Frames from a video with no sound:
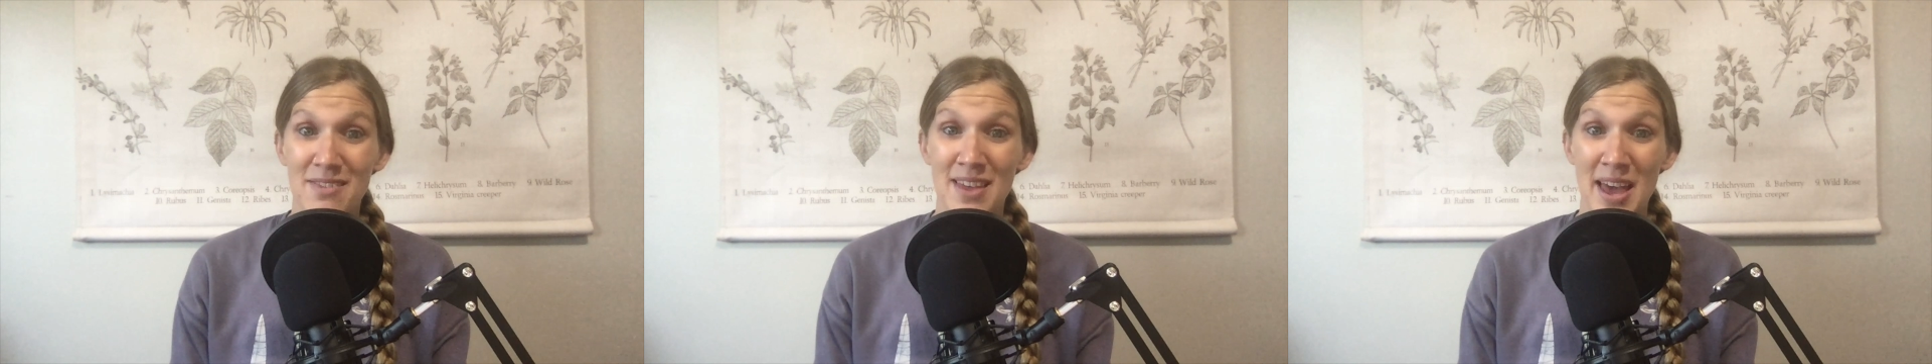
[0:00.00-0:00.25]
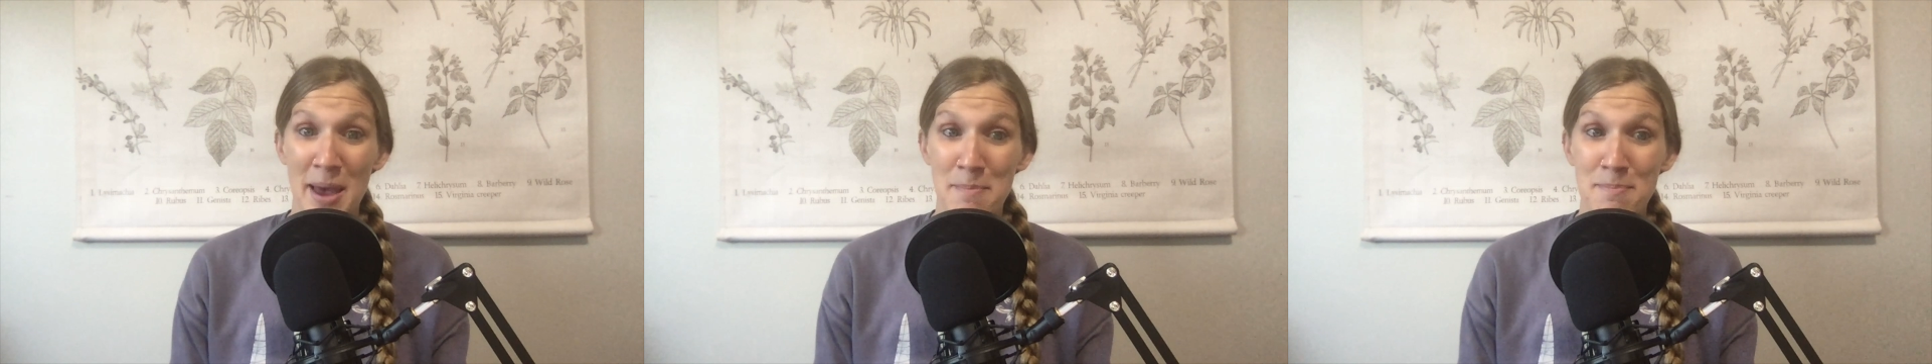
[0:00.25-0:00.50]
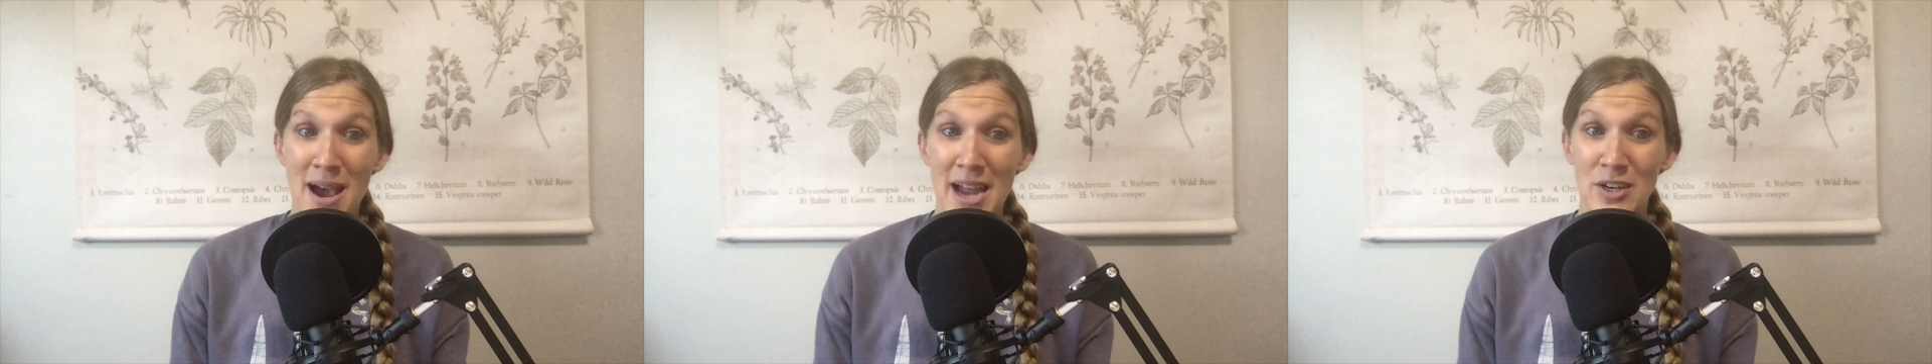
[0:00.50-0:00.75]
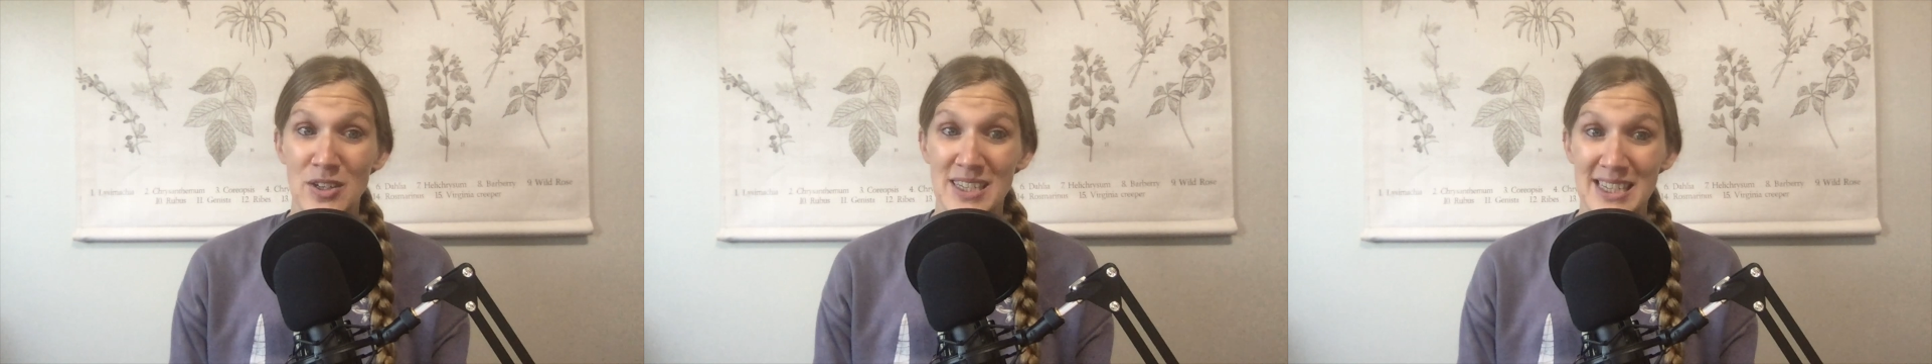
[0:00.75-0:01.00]
of the
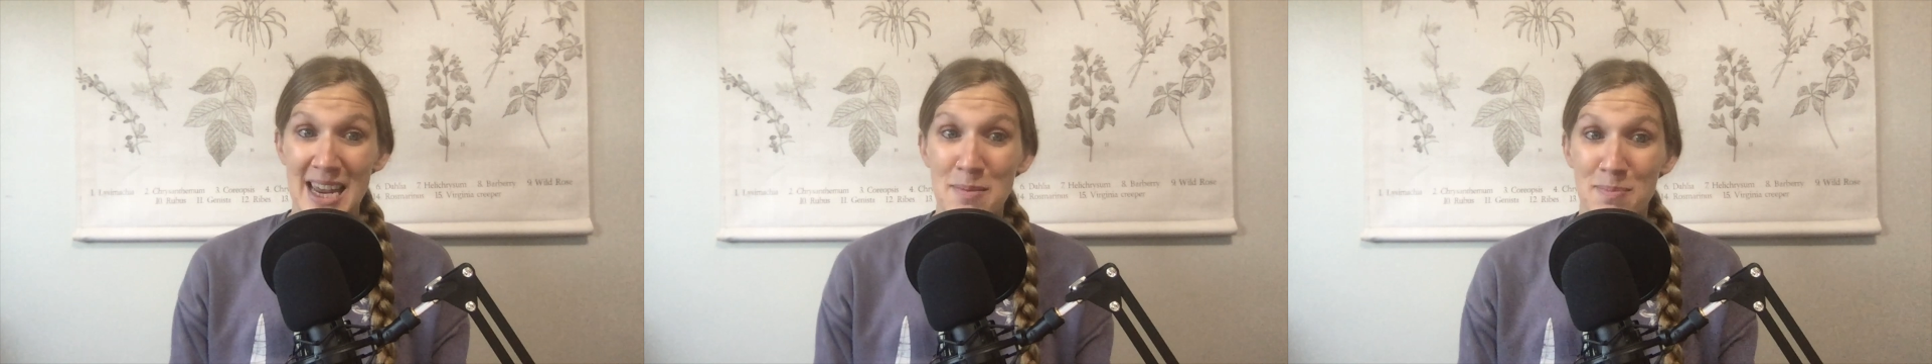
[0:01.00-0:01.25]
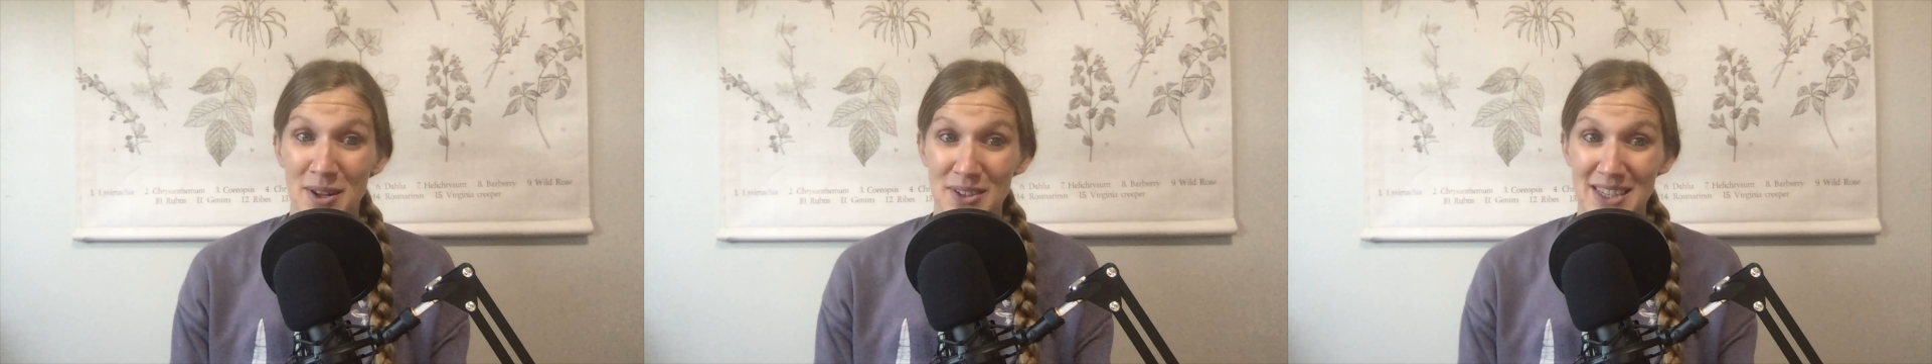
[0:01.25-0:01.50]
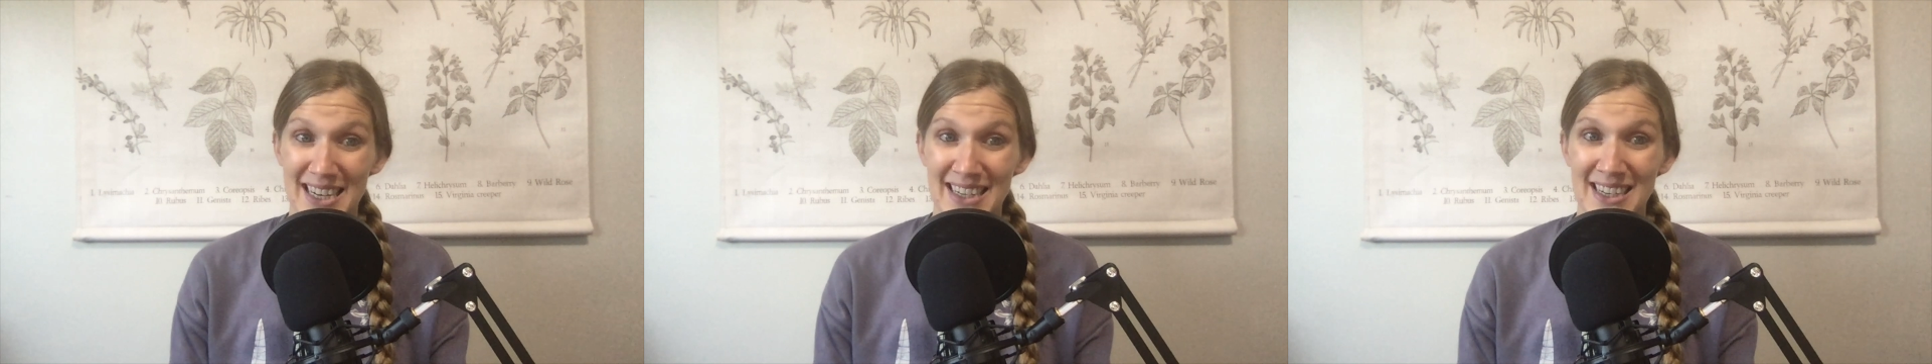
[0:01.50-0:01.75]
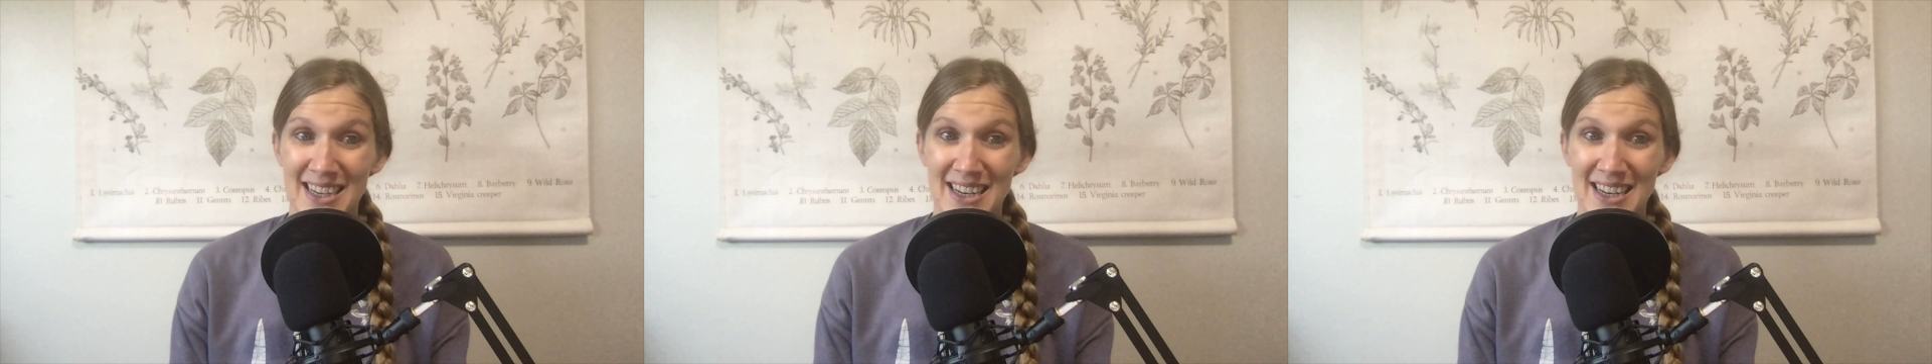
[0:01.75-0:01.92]
Empire State Building.